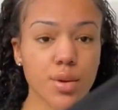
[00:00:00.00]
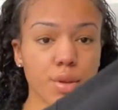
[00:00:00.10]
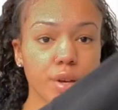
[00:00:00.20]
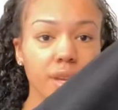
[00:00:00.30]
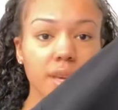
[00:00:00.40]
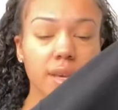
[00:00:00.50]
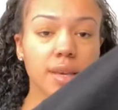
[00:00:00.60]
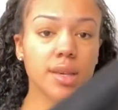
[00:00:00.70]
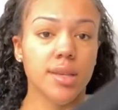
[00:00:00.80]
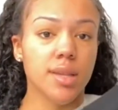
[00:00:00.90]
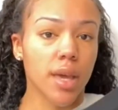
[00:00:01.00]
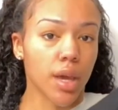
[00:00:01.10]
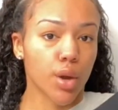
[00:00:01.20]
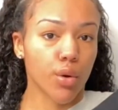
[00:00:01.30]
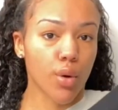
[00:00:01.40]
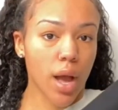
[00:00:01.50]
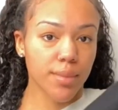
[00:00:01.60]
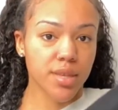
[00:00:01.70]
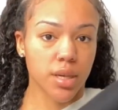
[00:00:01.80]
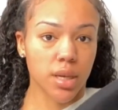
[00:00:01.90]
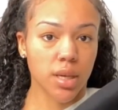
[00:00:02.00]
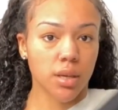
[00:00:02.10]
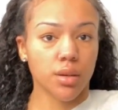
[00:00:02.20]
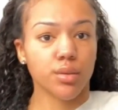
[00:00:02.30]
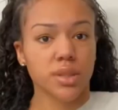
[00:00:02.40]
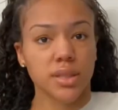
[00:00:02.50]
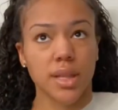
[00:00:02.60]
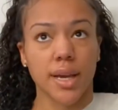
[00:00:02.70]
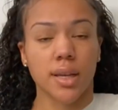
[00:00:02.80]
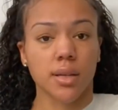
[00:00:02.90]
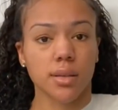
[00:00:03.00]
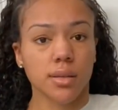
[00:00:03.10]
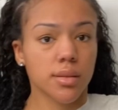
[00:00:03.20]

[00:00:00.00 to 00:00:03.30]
the hoodie is a cropped hoodie. Oh, this lighting.